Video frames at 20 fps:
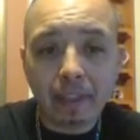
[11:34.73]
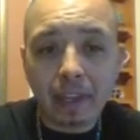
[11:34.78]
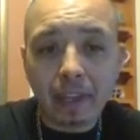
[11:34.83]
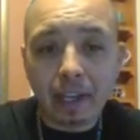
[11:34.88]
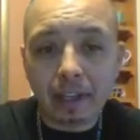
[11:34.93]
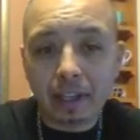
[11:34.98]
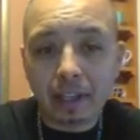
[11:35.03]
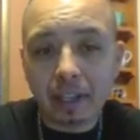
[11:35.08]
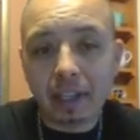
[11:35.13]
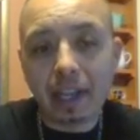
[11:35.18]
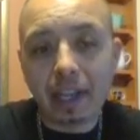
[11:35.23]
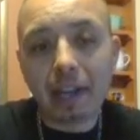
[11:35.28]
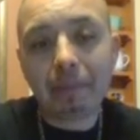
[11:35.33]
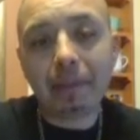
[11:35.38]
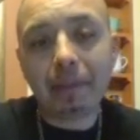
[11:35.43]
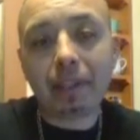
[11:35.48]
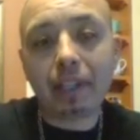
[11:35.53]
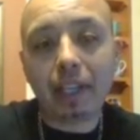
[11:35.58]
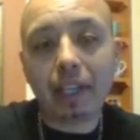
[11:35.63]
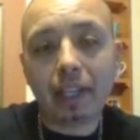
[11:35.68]
claim
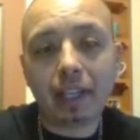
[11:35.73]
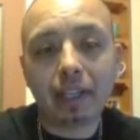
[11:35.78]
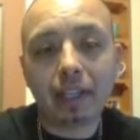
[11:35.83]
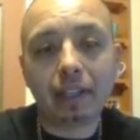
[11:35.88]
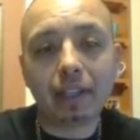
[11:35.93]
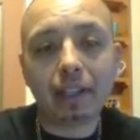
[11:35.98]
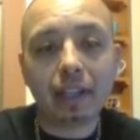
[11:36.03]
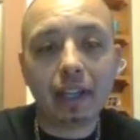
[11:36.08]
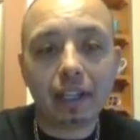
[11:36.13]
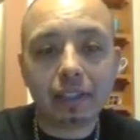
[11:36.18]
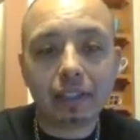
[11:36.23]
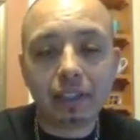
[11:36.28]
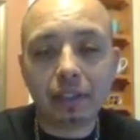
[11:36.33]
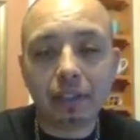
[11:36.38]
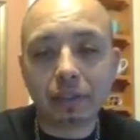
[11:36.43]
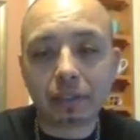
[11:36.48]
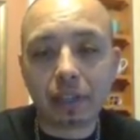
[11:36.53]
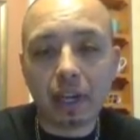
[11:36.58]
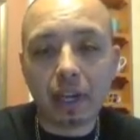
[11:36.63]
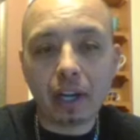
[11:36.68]
that they can, you
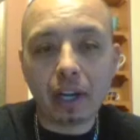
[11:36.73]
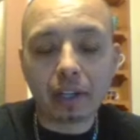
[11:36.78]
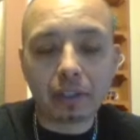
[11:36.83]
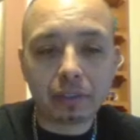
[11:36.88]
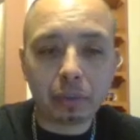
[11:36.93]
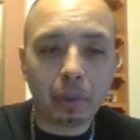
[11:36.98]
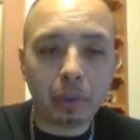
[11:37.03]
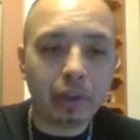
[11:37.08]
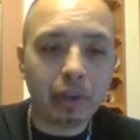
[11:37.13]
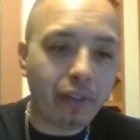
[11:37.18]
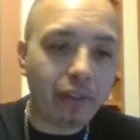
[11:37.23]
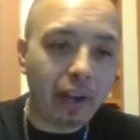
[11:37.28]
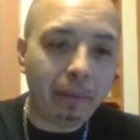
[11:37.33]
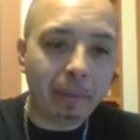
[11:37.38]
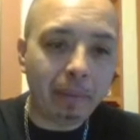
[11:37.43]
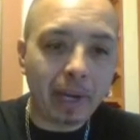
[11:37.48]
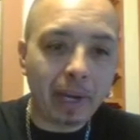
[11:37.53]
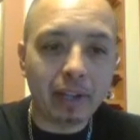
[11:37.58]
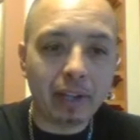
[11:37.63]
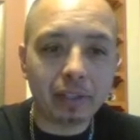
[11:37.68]
know, talk 25
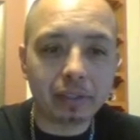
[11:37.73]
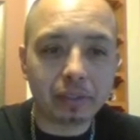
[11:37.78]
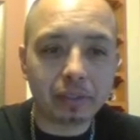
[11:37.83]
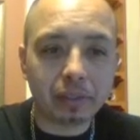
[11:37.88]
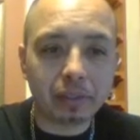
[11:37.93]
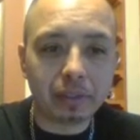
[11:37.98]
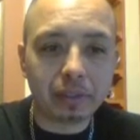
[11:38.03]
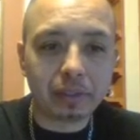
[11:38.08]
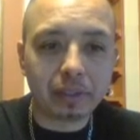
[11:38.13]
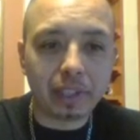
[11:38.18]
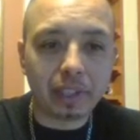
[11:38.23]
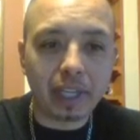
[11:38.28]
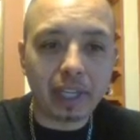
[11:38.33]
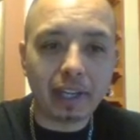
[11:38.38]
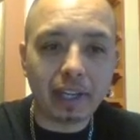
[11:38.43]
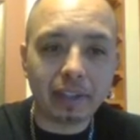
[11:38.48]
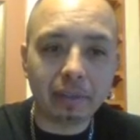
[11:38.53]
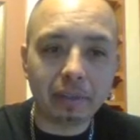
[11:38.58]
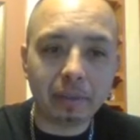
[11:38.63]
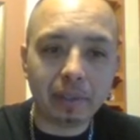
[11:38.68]
miles or this or
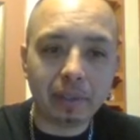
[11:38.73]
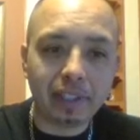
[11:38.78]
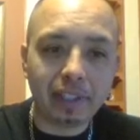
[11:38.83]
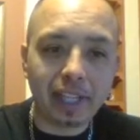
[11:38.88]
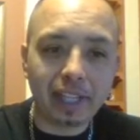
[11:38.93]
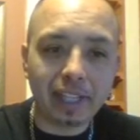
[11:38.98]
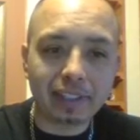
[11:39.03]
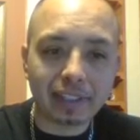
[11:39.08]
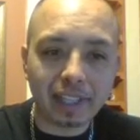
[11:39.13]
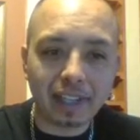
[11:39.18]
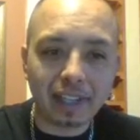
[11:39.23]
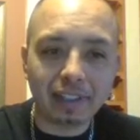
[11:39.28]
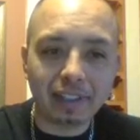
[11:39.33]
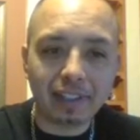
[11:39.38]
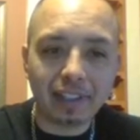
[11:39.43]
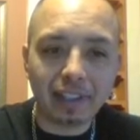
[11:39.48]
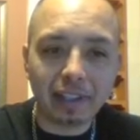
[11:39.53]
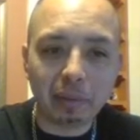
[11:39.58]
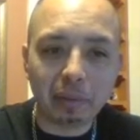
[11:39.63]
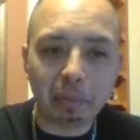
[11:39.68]
that, and that's kind of
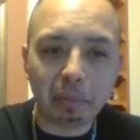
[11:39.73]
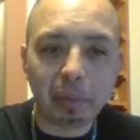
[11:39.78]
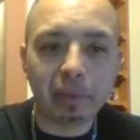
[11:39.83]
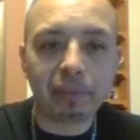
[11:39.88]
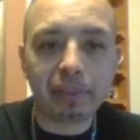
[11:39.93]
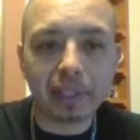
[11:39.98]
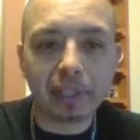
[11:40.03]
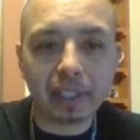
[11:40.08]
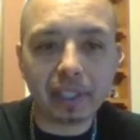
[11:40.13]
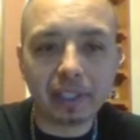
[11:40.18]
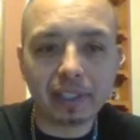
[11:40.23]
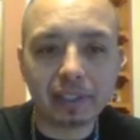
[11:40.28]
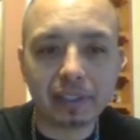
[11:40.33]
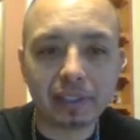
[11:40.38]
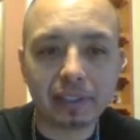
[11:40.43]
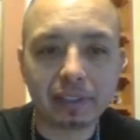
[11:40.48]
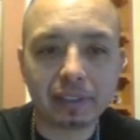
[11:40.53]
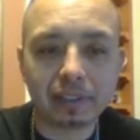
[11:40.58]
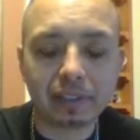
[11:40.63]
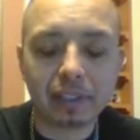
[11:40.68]
like in perfect
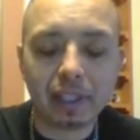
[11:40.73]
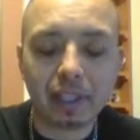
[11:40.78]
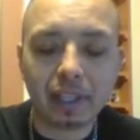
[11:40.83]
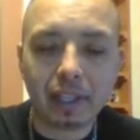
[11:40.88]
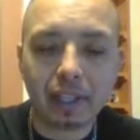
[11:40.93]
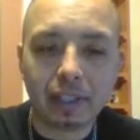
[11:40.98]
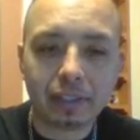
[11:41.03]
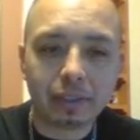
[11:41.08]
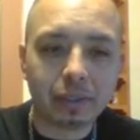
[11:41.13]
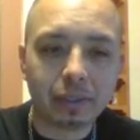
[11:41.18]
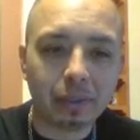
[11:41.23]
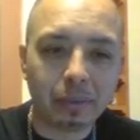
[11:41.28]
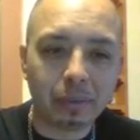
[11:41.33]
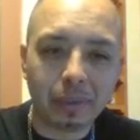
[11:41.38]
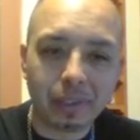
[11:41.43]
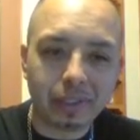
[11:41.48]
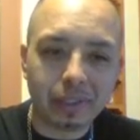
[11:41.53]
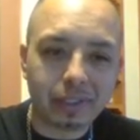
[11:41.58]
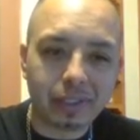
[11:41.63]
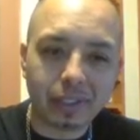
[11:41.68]
conditions. So
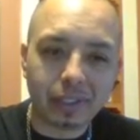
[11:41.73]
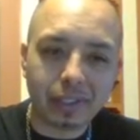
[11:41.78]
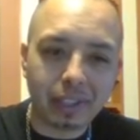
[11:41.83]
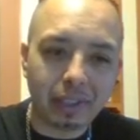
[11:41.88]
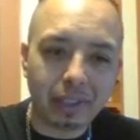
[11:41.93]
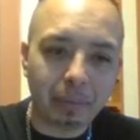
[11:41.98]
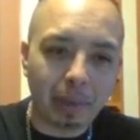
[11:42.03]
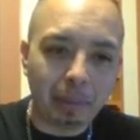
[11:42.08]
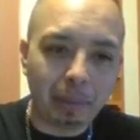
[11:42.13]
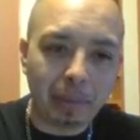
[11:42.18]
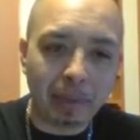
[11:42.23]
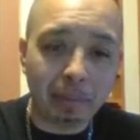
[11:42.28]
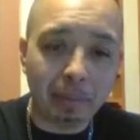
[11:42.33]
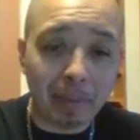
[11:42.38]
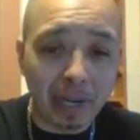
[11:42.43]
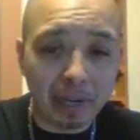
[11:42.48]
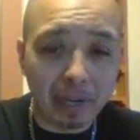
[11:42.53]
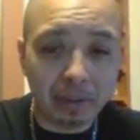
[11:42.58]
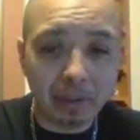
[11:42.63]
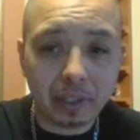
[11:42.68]
realistically, it might be a
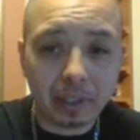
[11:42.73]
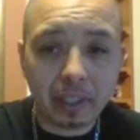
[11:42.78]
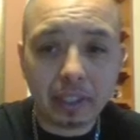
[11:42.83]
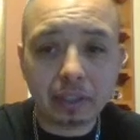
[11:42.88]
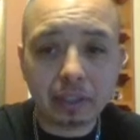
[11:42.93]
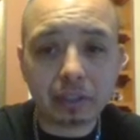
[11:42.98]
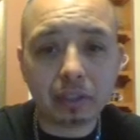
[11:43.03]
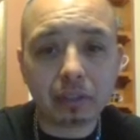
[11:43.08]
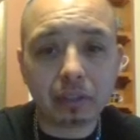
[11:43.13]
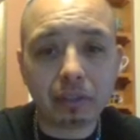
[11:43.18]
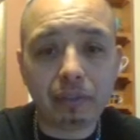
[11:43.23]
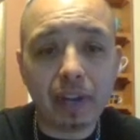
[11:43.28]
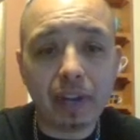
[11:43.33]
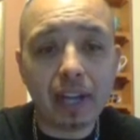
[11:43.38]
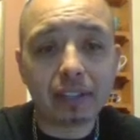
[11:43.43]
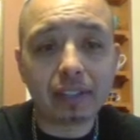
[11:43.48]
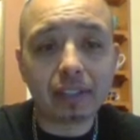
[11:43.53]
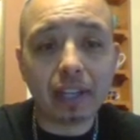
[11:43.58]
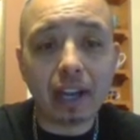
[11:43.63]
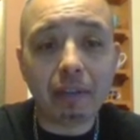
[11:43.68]
mile. So the
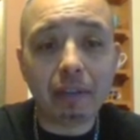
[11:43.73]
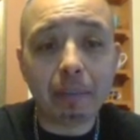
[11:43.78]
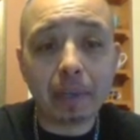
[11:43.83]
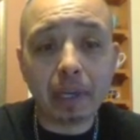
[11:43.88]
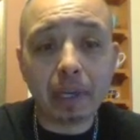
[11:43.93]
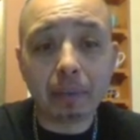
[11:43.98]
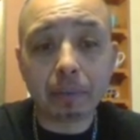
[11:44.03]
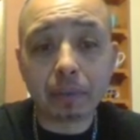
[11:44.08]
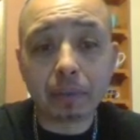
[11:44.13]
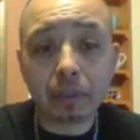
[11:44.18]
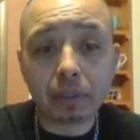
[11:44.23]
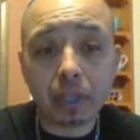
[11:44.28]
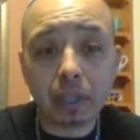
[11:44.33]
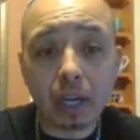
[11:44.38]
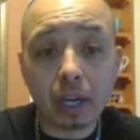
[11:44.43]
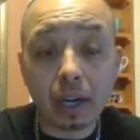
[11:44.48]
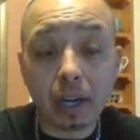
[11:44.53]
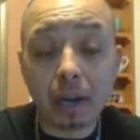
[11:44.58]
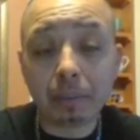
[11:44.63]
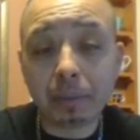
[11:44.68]
fact that I've been able to
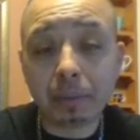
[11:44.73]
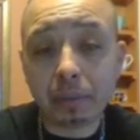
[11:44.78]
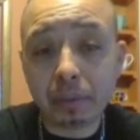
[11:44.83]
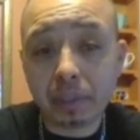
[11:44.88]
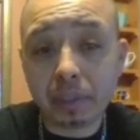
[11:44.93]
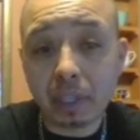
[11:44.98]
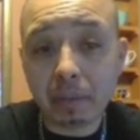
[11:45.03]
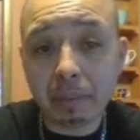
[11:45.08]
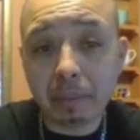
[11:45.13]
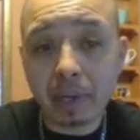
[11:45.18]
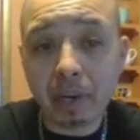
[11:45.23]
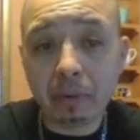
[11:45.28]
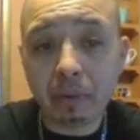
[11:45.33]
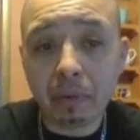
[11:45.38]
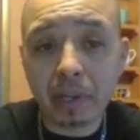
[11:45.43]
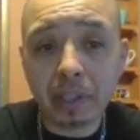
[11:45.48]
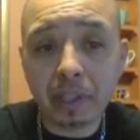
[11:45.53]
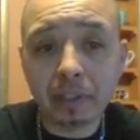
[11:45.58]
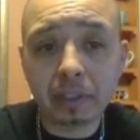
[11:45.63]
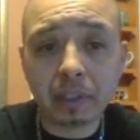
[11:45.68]
talk up to a 10-mile
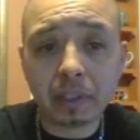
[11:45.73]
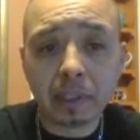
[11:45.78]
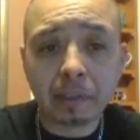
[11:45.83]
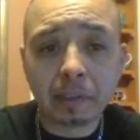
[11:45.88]
range,